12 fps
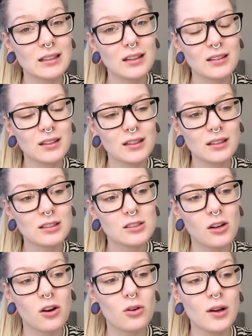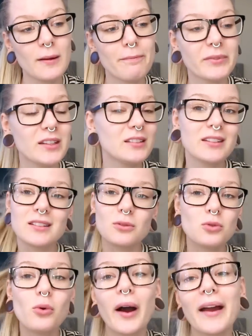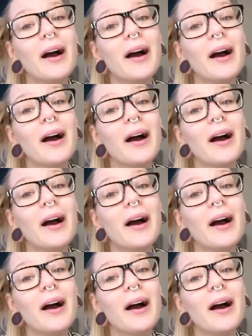I think. So this is who I